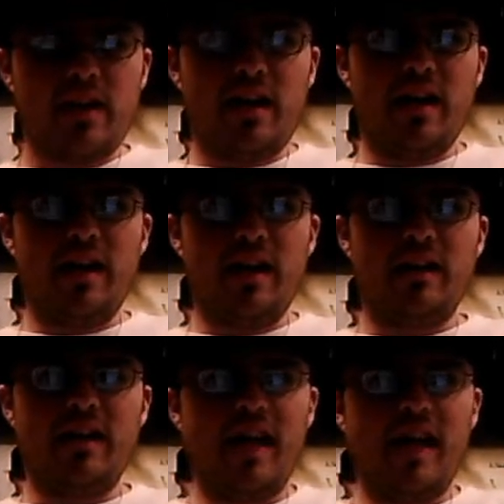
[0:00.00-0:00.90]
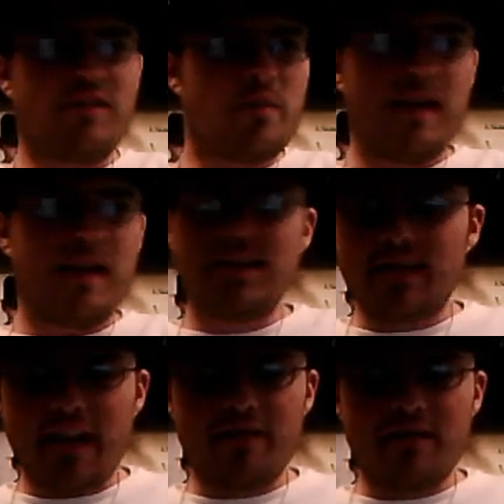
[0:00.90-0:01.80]
and everybody he's the
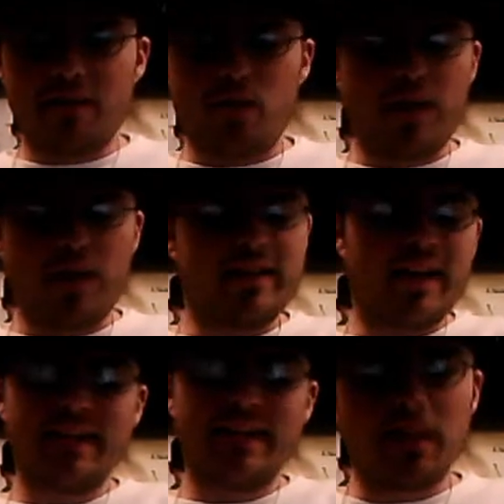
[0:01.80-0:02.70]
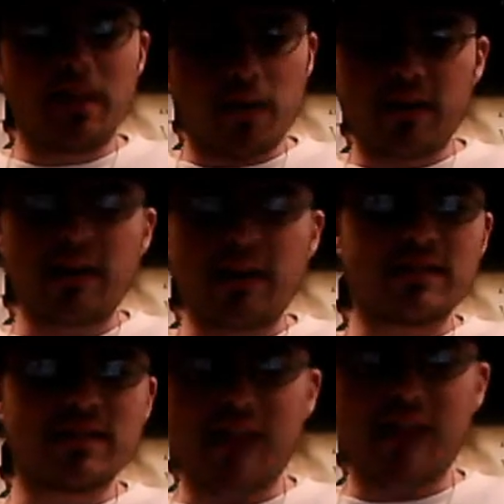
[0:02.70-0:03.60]
life of the party. Andy Samberg character is
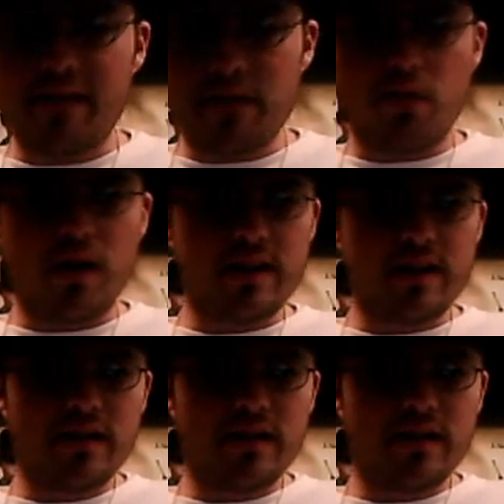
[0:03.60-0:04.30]
the life of the party.